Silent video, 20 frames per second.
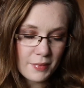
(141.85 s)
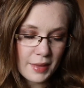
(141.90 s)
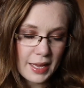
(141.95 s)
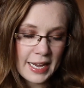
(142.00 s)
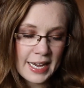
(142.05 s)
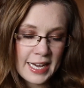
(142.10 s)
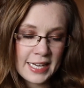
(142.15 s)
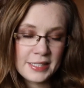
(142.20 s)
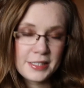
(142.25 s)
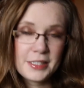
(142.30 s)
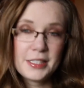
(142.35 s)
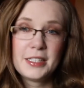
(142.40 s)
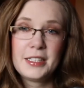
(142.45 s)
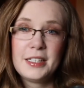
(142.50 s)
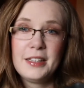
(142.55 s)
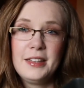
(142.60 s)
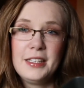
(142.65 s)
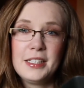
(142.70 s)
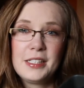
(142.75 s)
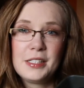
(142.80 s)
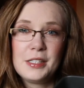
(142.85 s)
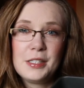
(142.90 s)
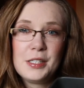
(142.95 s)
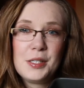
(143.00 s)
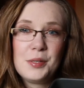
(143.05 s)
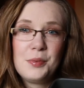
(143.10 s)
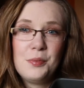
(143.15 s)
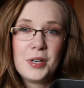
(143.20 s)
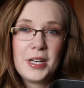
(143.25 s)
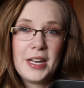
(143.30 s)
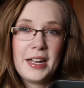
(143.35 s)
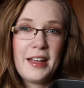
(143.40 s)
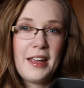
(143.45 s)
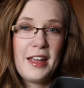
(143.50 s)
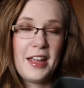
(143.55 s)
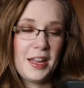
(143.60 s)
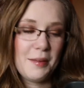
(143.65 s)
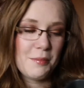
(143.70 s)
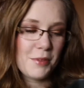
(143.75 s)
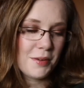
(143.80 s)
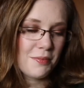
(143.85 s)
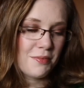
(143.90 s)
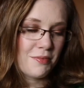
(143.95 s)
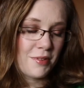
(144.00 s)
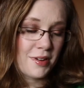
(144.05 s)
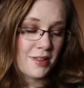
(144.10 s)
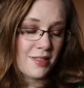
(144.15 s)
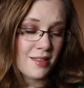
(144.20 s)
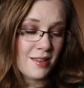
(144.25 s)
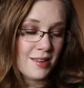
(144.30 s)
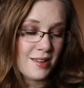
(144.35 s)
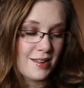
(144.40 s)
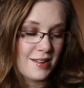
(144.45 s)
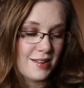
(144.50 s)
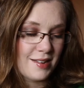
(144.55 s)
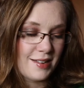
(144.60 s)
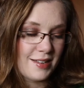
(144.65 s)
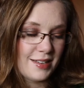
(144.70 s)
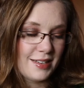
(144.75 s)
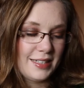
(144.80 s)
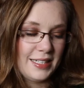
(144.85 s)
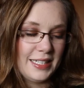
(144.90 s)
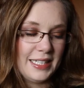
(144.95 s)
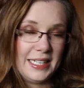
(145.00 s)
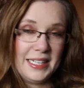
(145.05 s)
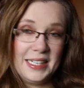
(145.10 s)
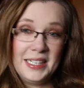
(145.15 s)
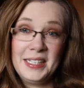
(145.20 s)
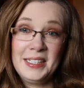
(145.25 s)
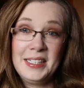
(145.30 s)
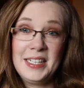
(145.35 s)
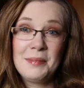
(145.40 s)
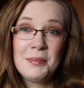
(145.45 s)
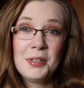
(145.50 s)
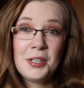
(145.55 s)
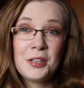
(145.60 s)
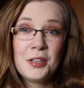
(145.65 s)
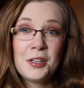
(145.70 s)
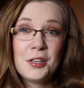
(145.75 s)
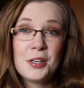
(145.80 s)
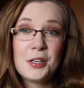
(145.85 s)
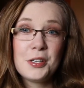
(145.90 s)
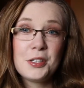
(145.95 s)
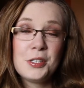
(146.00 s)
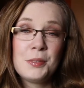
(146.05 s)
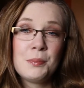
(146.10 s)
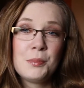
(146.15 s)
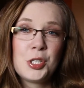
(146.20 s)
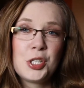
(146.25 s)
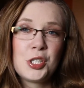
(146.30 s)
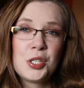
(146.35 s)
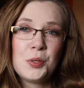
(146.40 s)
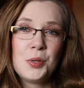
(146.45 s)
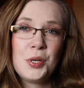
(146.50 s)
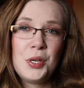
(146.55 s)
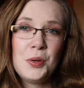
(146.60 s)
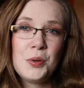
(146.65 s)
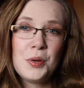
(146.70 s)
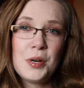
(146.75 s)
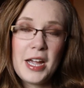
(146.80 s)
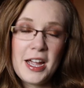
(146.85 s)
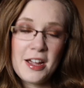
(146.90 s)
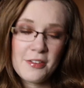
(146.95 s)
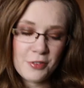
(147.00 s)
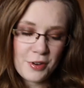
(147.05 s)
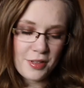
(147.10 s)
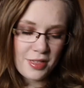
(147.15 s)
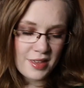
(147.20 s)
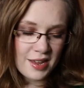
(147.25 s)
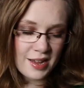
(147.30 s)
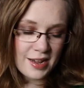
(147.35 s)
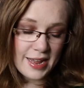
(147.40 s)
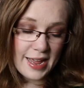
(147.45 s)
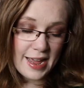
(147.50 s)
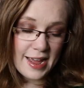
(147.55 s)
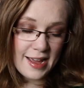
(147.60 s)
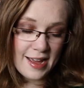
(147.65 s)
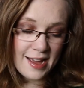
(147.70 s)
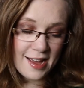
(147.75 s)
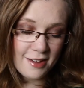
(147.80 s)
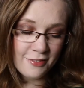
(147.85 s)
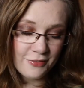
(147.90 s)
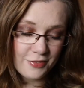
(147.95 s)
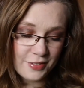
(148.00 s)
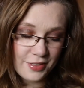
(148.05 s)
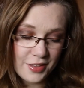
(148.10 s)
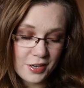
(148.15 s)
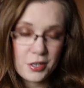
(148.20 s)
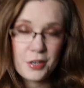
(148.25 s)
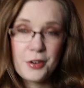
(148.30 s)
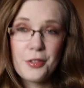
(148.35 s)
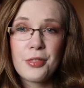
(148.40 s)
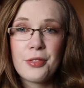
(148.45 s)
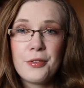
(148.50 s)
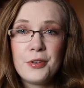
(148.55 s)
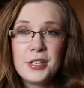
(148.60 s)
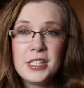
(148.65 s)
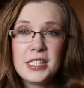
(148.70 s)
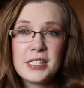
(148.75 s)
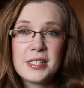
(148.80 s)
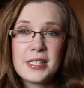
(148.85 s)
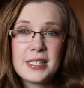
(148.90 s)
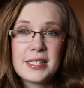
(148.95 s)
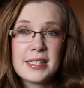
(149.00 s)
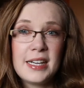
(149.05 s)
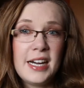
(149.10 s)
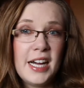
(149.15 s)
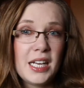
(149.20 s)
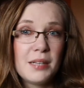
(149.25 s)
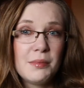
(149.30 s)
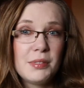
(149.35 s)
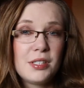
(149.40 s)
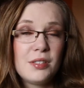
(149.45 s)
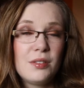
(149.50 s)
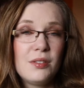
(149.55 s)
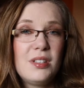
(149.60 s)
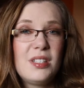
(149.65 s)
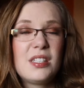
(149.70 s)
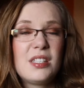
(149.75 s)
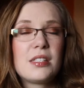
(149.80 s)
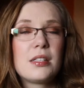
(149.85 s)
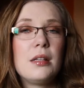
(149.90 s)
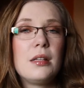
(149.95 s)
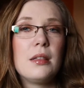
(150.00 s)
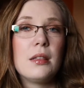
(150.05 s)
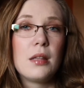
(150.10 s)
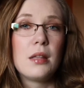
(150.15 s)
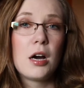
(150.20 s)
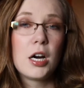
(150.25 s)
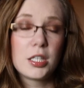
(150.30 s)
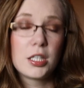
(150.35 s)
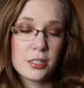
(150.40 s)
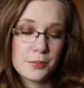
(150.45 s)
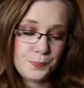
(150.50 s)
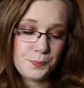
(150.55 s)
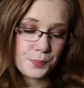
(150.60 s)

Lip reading: And this is what I came up with. And I'm gonna show you everything I have. There are 36 items, so this is a lot.